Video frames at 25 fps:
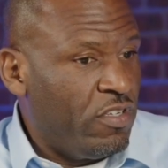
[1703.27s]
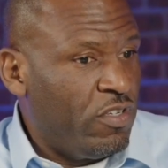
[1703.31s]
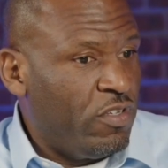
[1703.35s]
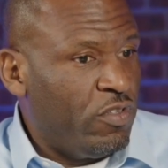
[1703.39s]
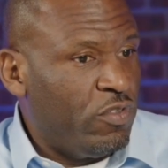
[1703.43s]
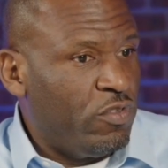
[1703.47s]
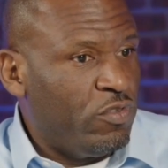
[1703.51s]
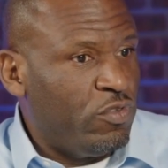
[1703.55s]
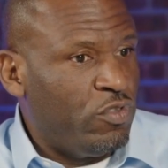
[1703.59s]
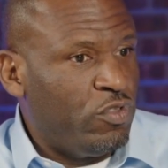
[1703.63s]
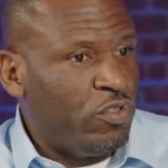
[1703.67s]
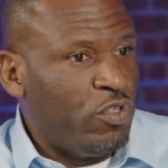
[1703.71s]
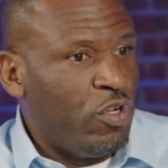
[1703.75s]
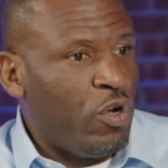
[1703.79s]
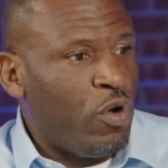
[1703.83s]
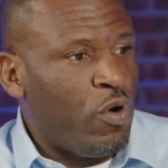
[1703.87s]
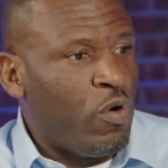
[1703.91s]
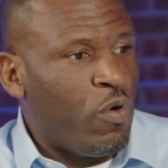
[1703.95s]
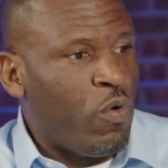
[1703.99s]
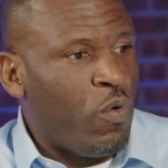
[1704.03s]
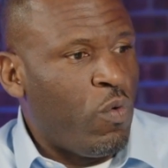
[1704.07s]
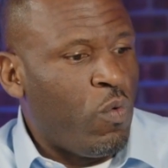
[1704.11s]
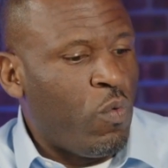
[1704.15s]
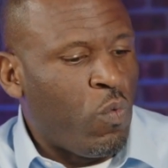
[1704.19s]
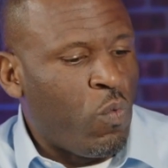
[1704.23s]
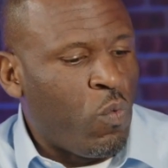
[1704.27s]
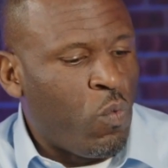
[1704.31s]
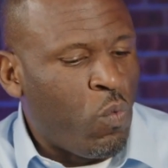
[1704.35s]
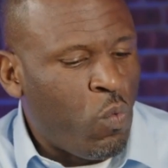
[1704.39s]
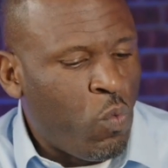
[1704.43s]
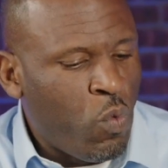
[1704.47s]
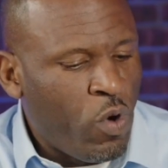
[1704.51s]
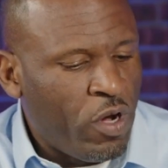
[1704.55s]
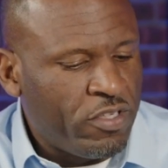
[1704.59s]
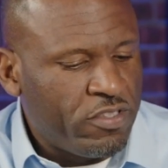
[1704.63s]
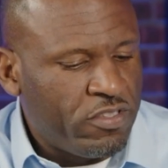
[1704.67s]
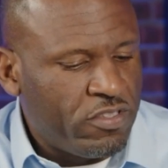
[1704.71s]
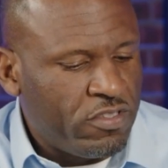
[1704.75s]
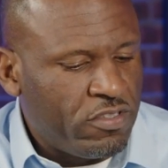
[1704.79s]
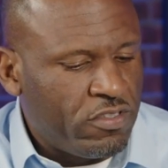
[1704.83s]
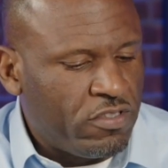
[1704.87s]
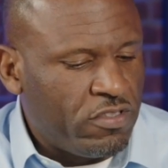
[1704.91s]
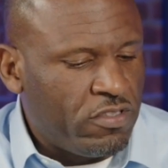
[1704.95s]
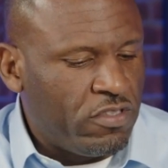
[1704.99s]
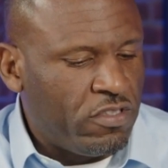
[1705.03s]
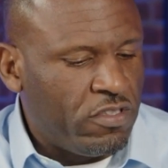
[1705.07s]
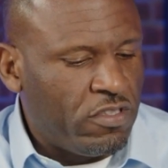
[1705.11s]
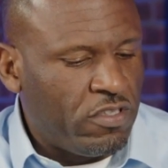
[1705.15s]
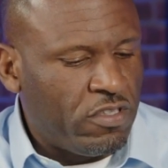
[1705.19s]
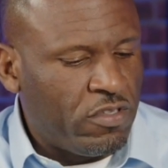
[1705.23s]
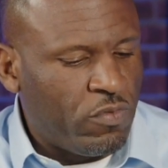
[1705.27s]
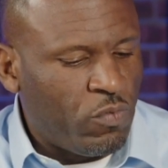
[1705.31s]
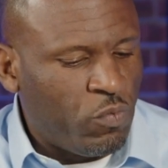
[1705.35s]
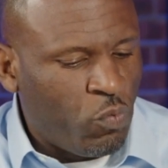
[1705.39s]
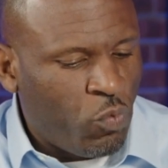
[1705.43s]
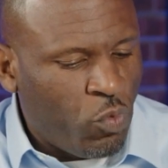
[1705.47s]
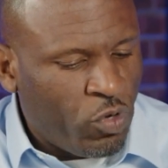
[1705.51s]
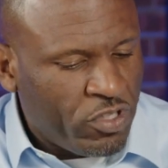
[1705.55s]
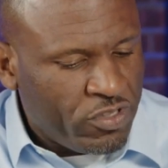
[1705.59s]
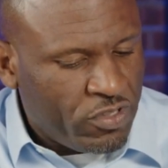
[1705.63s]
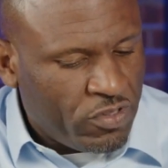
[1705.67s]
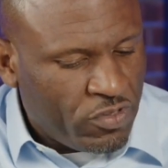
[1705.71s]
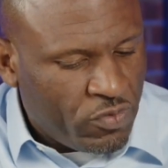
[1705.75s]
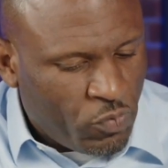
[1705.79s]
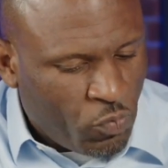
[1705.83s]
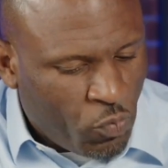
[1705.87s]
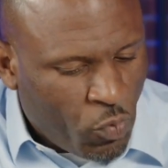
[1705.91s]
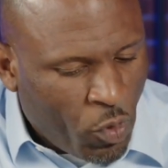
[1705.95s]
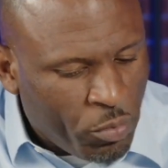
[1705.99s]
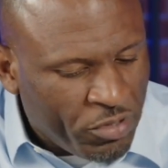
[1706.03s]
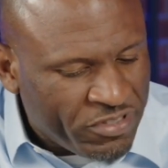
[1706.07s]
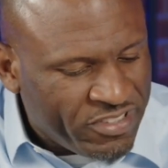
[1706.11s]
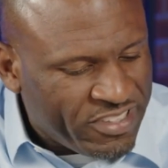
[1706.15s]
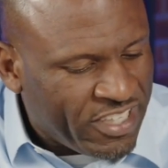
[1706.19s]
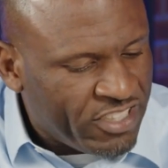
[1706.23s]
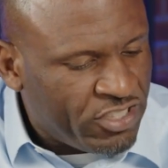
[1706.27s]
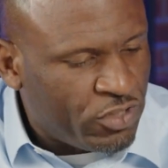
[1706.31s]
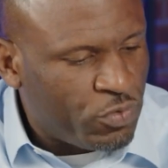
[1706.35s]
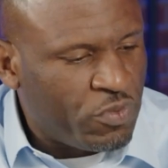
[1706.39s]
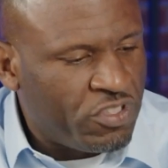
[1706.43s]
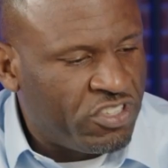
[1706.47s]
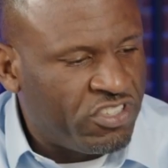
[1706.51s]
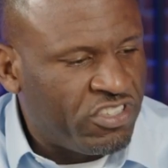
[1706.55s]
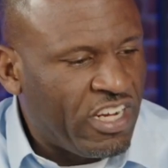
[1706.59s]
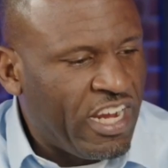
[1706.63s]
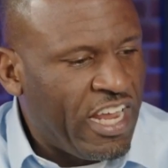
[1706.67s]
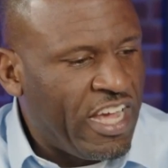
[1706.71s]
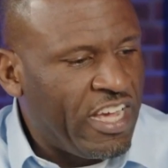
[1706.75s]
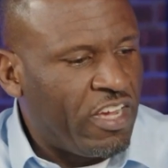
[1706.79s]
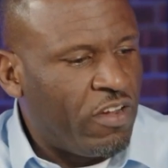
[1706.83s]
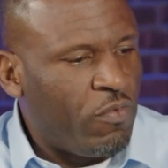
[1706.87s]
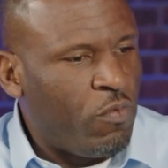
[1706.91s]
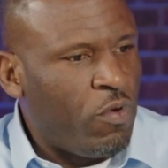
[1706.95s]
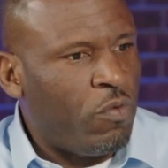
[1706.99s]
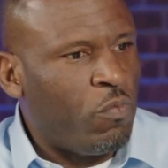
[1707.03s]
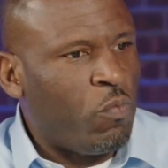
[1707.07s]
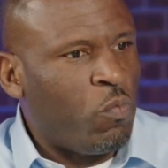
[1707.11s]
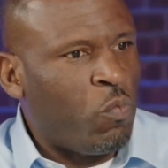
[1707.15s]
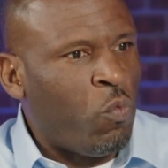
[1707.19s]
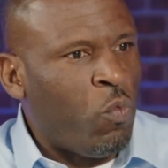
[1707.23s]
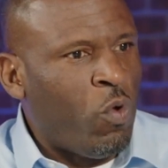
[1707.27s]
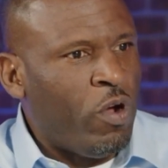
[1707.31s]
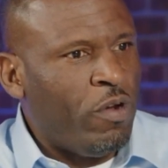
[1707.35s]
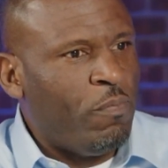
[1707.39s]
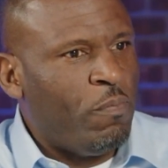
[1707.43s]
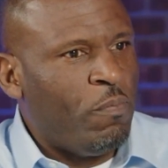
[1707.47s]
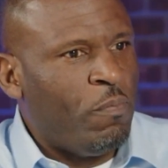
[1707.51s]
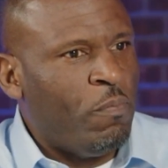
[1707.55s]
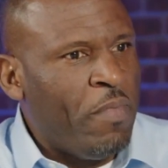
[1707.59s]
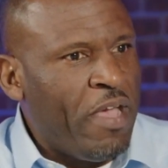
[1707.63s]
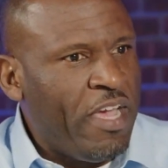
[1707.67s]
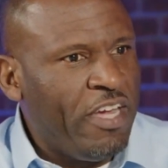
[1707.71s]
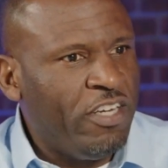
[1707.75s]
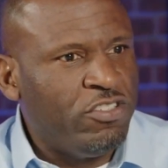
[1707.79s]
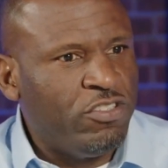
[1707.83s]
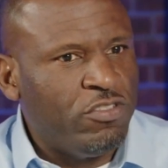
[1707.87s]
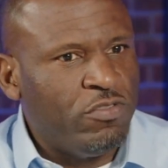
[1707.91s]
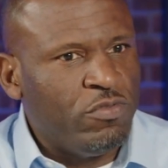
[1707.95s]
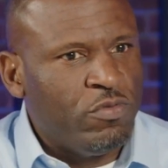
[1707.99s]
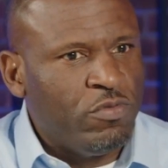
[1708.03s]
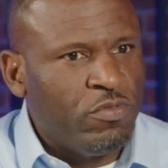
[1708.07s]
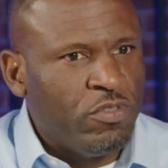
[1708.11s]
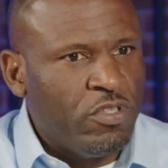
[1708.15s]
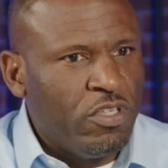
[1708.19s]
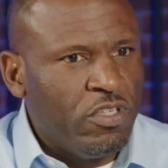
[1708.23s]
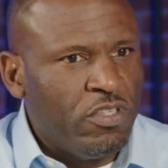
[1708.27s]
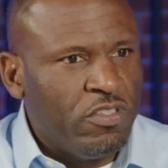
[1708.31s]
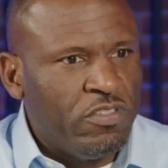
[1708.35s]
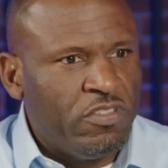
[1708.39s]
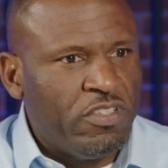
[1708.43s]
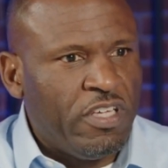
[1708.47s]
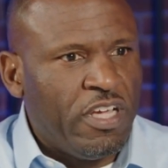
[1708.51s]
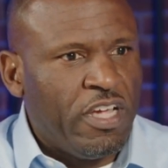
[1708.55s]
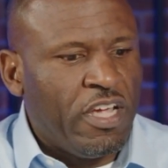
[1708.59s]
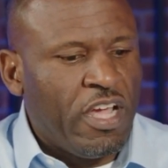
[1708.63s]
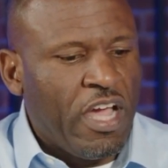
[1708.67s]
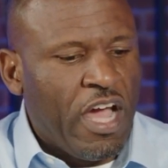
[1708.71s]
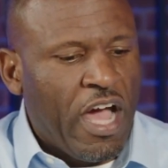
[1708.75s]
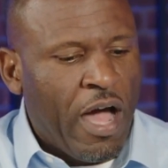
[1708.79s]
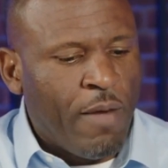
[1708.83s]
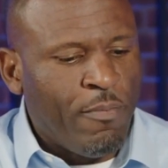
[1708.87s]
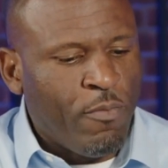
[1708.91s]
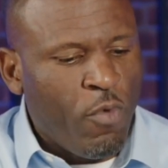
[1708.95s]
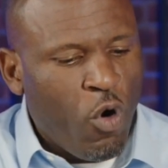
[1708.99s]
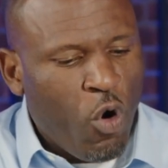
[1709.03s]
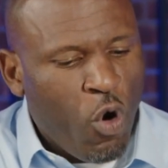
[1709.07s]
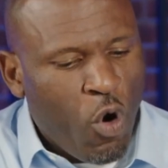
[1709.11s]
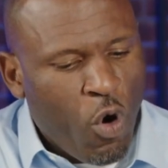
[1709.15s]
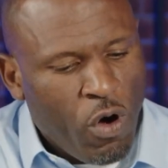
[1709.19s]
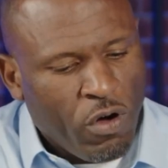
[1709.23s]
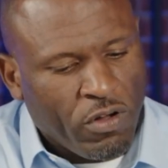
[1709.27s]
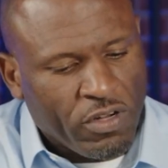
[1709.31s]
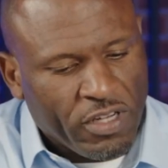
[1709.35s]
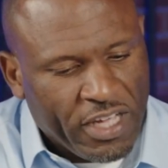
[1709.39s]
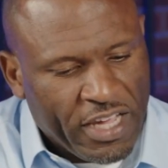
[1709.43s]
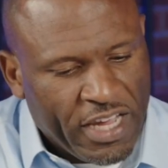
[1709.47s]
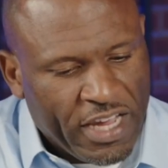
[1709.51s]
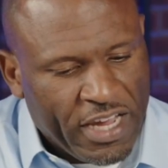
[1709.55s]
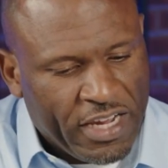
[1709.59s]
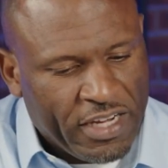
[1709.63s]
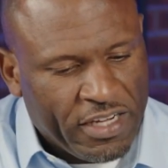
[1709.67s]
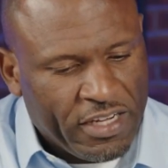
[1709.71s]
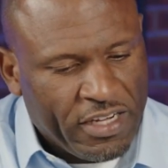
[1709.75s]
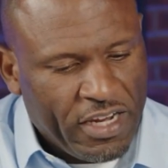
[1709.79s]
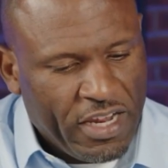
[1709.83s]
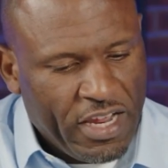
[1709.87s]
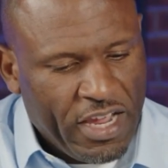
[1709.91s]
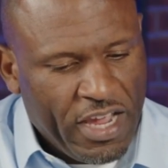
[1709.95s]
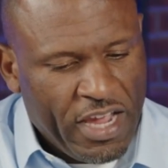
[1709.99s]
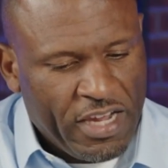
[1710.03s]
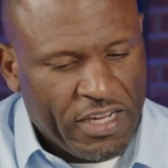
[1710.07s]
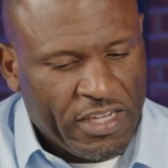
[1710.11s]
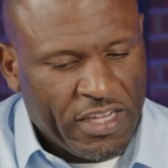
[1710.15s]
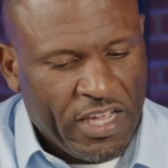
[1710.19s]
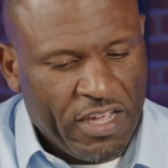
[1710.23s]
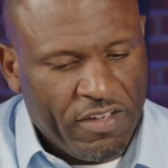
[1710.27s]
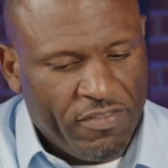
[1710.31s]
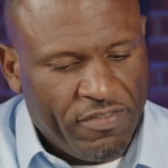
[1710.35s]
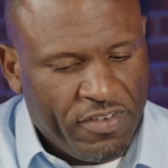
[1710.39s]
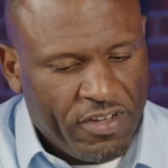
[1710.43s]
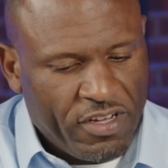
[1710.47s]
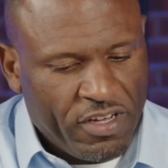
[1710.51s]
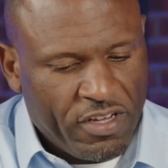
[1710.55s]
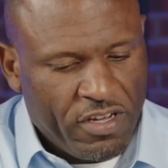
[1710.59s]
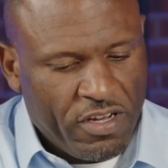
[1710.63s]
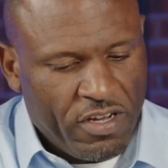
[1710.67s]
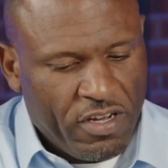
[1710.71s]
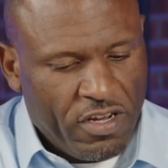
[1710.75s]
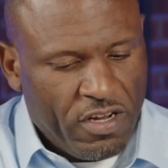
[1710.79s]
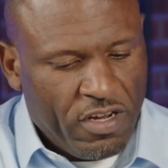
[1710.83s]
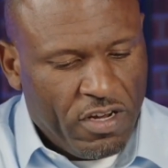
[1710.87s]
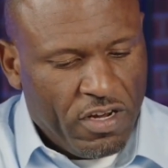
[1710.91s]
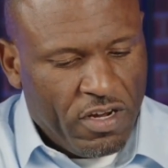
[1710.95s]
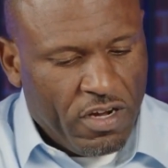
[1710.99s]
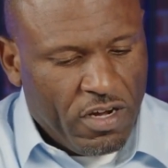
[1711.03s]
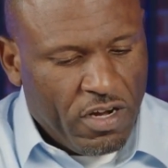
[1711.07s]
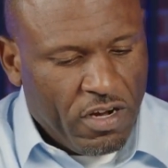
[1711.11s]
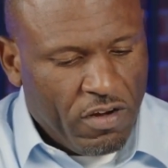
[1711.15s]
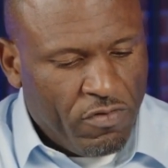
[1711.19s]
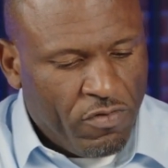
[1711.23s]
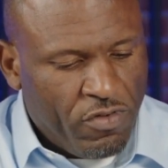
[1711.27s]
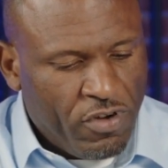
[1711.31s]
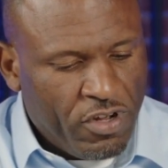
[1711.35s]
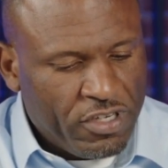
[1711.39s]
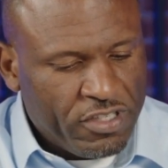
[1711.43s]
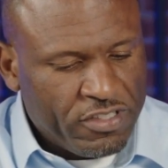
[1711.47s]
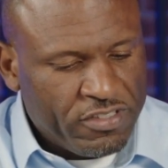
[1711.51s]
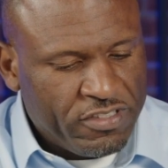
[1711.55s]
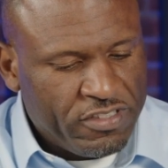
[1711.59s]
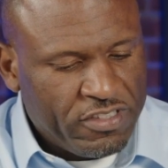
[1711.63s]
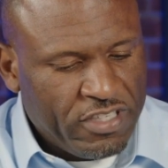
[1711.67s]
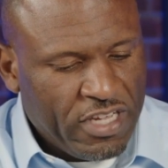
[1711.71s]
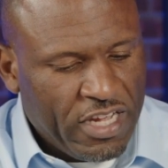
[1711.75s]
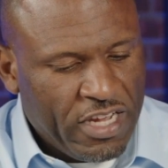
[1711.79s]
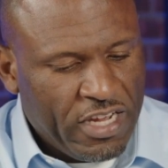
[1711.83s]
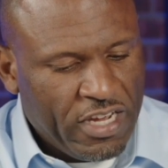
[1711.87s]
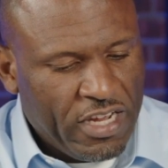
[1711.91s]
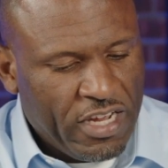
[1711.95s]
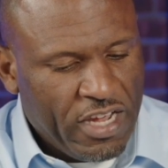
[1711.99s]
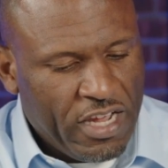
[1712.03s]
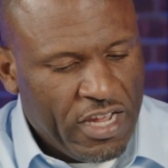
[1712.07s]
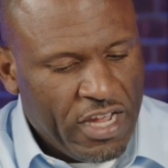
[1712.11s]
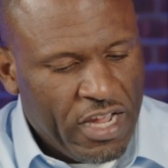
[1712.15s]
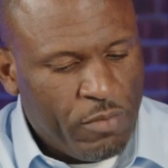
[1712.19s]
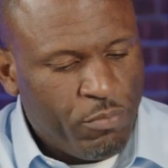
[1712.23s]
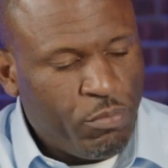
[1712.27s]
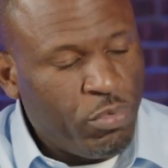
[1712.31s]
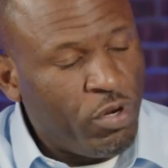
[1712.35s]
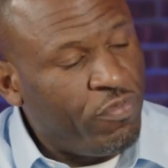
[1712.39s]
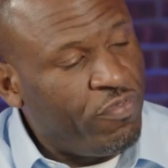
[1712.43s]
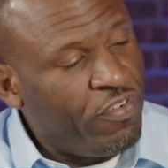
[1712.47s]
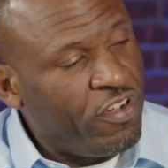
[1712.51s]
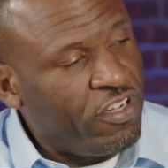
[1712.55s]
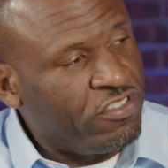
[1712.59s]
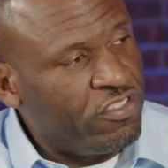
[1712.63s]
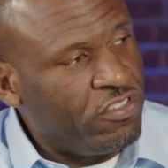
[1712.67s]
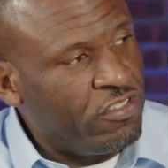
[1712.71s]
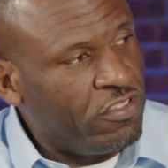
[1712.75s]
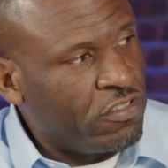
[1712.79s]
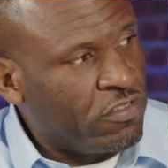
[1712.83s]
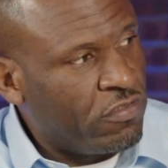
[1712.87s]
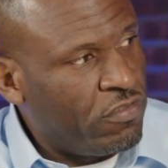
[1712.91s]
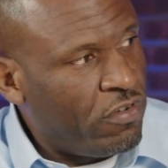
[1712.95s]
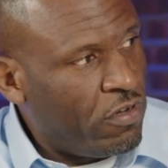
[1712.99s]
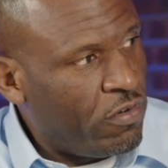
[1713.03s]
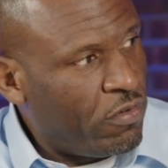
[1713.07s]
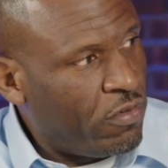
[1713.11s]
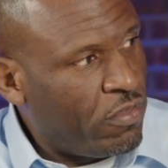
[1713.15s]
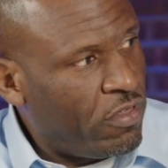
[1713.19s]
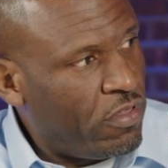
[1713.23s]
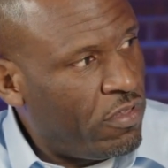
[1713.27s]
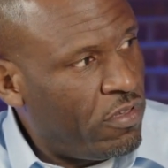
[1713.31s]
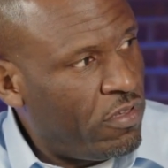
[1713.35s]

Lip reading: So what was that switch like? What made you say, I'm all in giving real estate and professional growth?